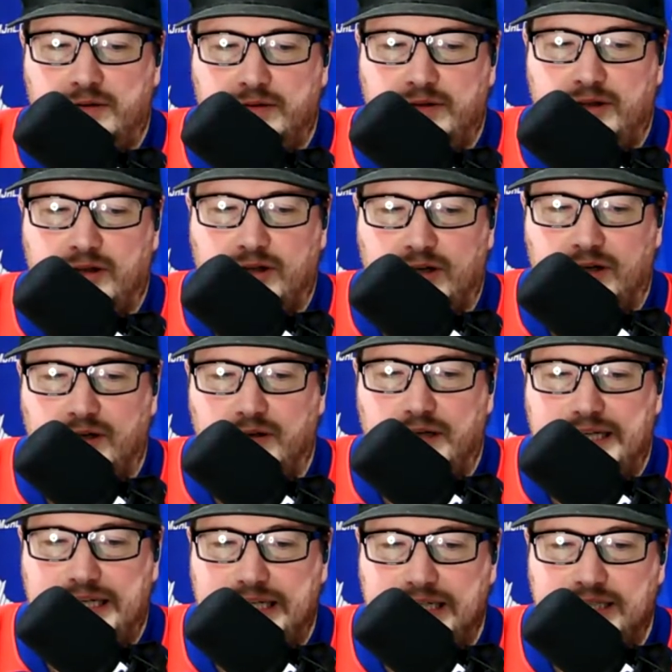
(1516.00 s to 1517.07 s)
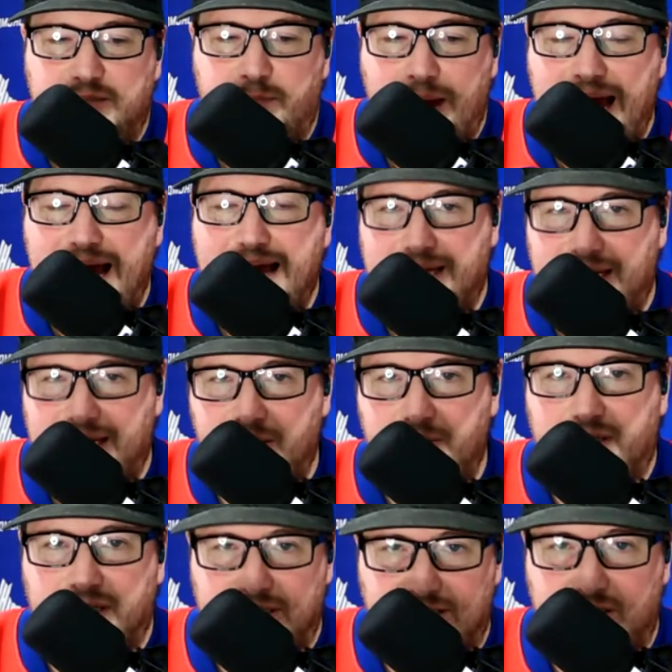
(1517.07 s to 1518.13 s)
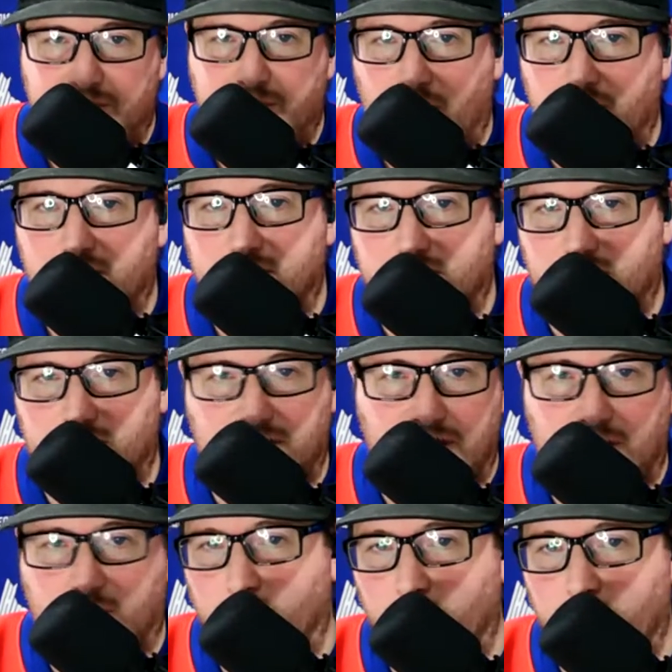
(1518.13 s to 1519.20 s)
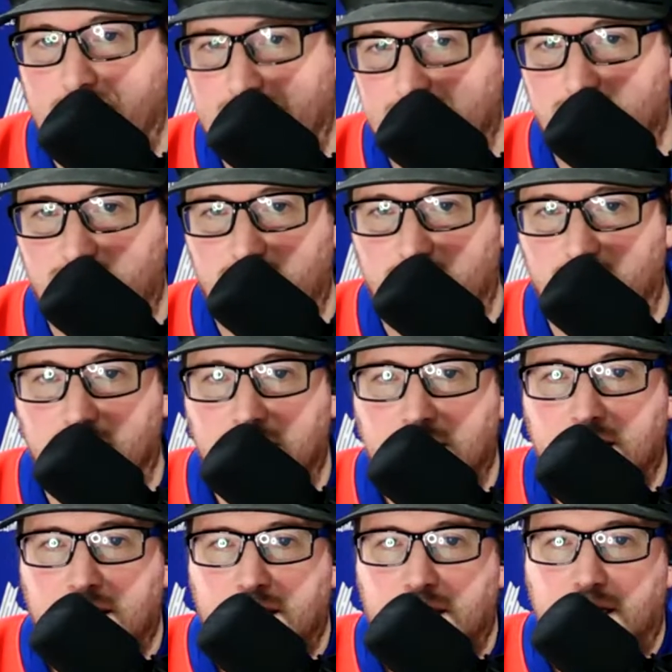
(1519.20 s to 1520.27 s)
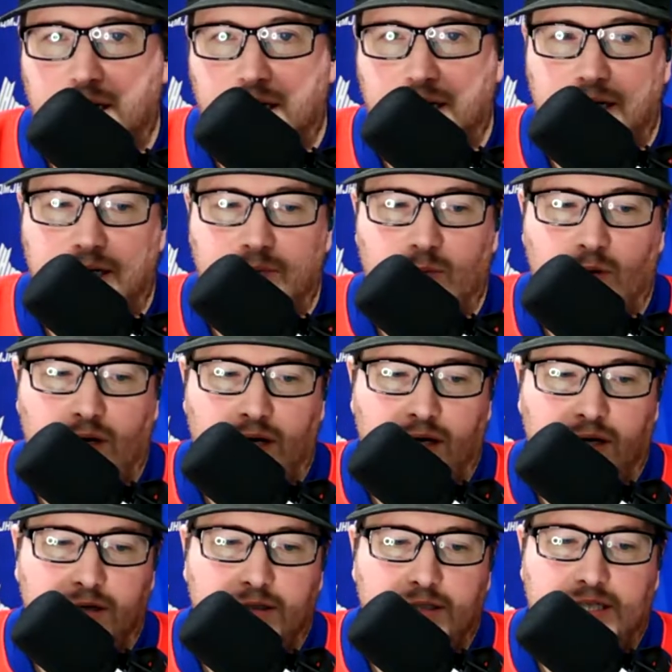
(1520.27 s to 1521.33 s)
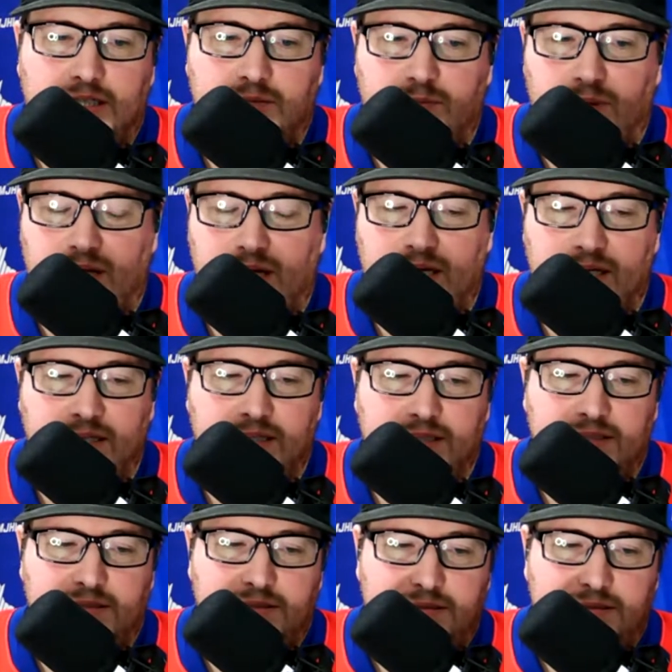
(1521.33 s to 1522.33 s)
they're going to ease back in because he's part of the group next year, where he's playing